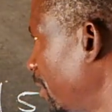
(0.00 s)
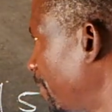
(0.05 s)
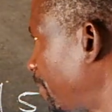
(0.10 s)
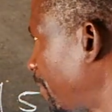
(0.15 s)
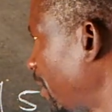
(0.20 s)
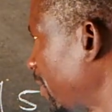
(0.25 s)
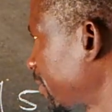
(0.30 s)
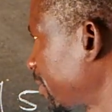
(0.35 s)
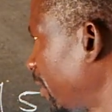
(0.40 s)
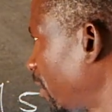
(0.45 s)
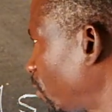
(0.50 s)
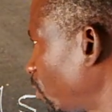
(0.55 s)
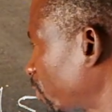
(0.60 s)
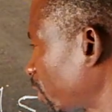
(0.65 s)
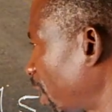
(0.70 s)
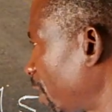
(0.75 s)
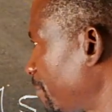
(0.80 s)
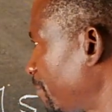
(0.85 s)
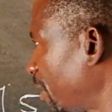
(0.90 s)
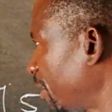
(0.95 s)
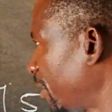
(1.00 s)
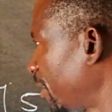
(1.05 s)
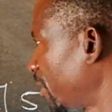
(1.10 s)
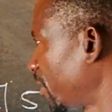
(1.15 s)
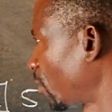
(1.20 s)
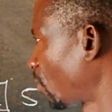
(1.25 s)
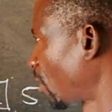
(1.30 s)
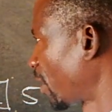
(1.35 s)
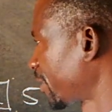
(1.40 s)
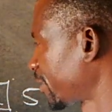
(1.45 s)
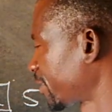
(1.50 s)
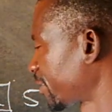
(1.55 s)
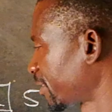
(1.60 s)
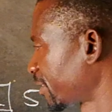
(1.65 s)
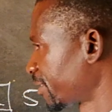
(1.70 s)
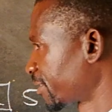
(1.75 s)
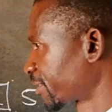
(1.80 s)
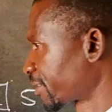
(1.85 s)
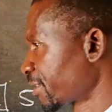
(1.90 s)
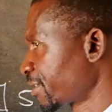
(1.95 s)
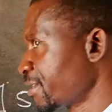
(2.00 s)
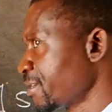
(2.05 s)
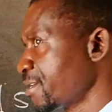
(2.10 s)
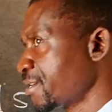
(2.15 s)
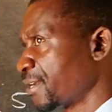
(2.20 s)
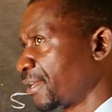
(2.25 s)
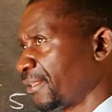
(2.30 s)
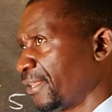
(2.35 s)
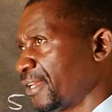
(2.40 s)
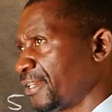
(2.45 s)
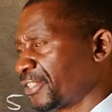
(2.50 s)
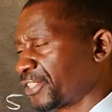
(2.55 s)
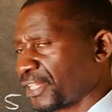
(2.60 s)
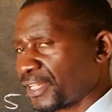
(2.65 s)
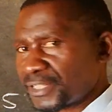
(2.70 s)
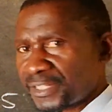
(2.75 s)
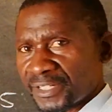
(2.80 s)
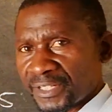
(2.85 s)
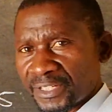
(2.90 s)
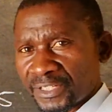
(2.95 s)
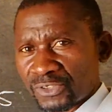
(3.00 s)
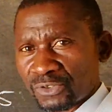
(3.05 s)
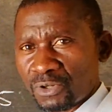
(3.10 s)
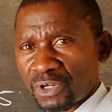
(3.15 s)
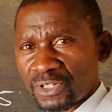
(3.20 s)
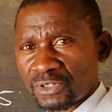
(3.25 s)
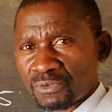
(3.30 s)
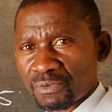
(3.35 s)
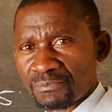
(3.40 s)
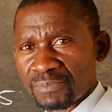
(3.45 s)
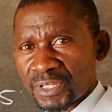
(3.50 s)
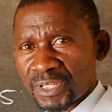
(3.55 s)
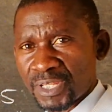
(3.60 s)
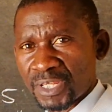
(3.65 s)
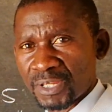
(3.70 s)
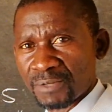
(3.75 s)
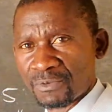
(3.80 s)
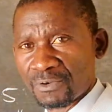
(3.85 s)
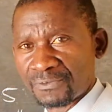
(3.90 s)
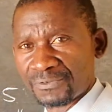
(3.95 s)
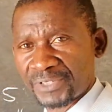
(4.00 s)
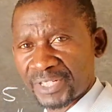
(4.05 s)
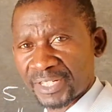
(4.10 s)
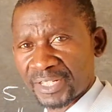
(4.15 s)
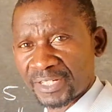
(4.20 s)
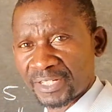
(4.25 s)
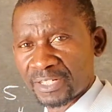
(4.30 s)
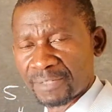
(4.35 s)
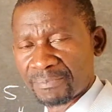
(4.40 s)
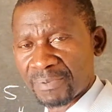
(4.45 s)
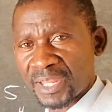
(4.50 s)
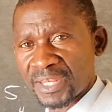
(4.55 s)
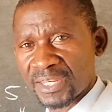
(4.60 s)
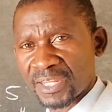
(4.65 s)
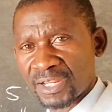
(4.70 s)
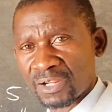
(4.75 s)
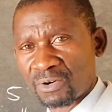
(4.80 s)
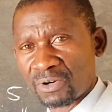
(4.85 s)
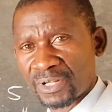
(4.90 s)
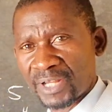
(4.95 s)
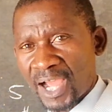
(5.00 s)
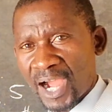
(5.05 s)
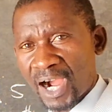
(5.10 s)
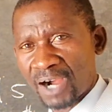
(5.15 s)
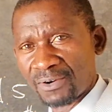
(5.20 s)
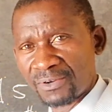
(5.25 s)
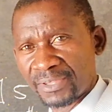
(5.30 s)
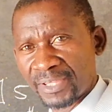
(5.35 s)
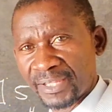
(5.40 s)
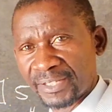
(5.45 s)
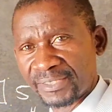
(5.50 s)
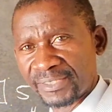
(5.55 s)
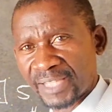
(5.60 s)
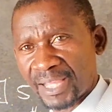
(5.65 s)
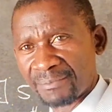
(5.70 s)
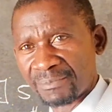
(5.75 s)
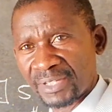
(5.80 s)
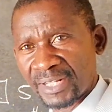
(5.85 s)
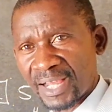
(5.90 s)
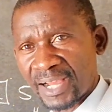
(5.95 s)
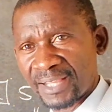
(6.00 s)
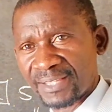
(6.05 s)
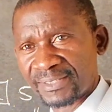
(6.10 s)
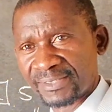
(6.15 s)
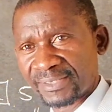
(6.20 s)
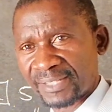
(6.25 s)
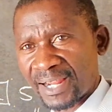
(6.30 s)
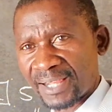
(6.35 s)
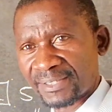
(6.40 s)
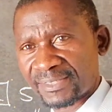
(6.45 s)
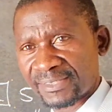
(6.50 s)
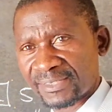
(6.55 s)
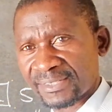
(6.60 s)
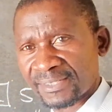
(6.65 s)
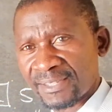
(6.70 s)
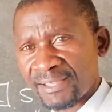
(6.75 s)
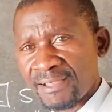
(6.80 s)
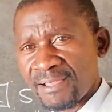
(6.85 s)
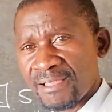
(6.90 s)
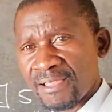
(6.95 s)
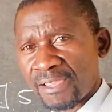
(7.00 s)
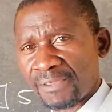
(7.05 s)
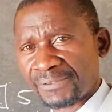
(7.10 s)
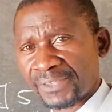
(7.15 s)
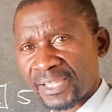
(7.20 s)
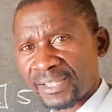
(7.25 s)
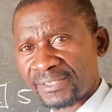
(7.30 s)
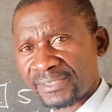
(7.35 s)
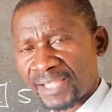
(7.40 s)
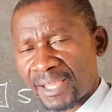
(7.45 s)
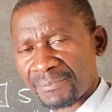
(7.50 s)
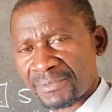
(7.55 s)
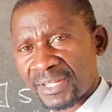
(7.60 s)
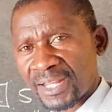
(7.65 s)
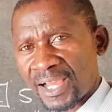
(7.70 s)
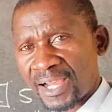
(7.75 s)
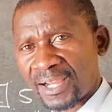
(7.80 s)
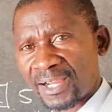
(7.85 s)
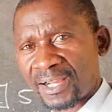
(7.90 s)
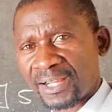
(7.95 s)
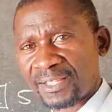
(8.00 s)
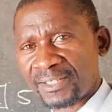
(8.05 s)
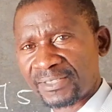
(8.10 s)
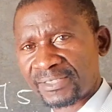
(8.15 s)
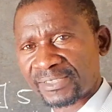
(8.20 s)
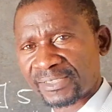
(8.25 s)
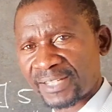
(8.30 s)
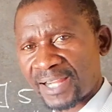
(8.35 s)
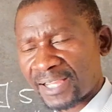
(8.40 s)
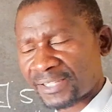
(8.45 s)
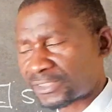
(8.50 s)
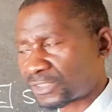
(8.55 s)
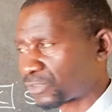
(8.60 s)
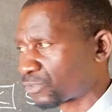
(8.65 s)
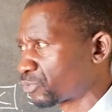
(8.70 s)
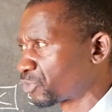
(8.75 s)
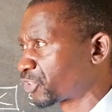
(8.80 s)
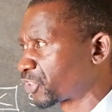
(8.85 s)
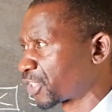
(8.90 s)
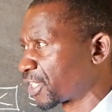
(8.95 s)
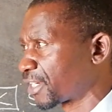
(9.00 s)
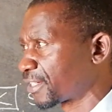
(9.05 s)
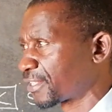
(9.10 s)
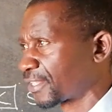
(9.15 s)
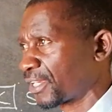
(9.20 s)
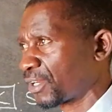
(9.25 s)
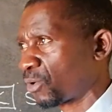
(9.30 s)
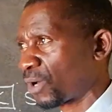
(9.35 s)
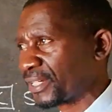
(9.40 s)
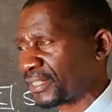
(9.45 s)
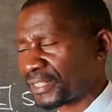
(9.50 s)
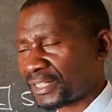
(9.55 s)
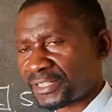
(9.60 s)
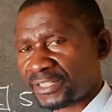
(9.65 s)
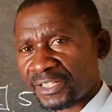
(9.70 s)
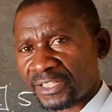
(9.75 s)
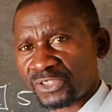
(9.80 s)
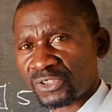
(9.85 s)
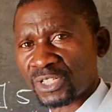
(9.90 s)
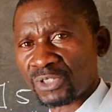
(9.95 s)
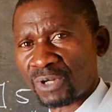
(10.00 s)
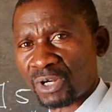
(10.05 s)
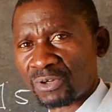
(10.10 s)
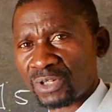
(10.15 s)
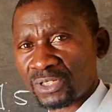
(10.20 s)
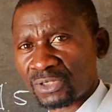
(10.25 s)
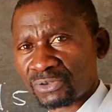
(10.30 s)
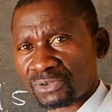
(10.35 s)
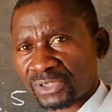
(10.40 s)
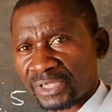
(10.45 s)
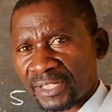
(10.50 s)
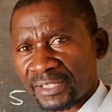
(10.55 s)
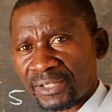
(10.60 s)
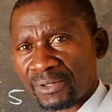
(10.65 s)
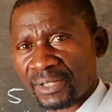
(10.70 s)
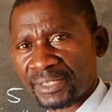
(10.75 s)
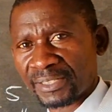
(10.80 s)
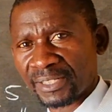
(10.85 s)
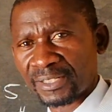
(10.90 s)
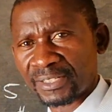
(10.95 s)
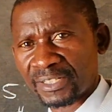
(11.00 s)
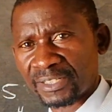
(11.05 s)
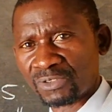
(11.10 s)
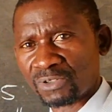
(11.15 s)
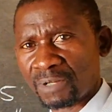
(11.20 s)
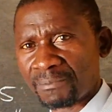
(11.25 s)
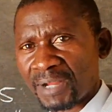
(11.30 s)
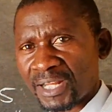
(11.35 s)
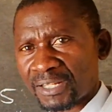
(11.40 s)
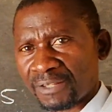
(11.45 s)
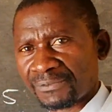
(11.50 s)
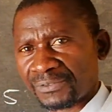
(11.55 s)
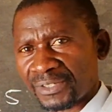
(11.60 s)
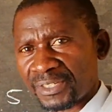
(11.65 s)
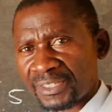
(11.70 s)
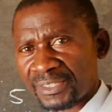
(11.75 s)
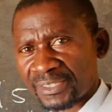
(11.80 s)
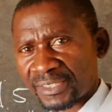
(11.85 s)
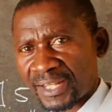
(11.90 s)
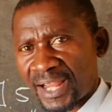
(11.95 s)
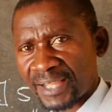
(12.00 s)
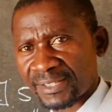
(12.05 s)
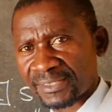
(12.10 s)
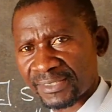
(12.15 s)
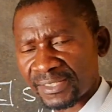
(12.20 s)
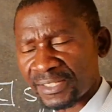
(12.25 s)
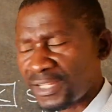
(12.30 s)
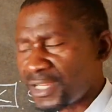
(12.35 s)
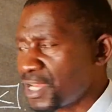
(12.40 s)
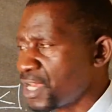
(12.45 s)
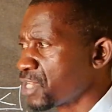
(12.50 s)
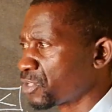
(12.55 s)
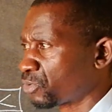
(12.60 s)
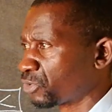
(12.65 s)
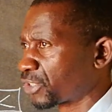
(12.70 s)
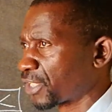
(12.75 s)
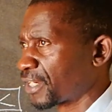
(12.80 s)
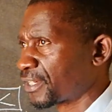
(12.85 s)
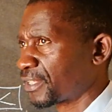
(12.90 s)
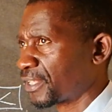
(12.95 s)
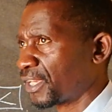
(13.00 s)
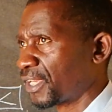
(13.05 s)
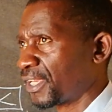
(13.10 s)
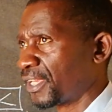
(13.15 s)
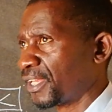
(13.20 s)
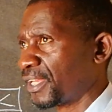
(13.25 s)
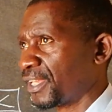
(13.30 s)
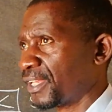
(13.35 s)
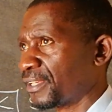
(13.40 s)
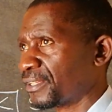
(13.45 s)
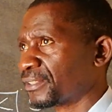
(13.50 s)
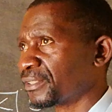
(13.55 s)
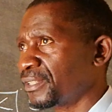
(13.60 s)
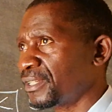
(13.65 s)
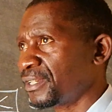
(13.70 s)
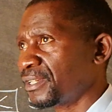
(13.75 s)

replace the equal sign by the inequalities, then shading is going to be moved in, depending on how the examiner instructs. If the examiner instructs to shade the wanted region, you are going to shade the wanted region. But if he instructs to shade the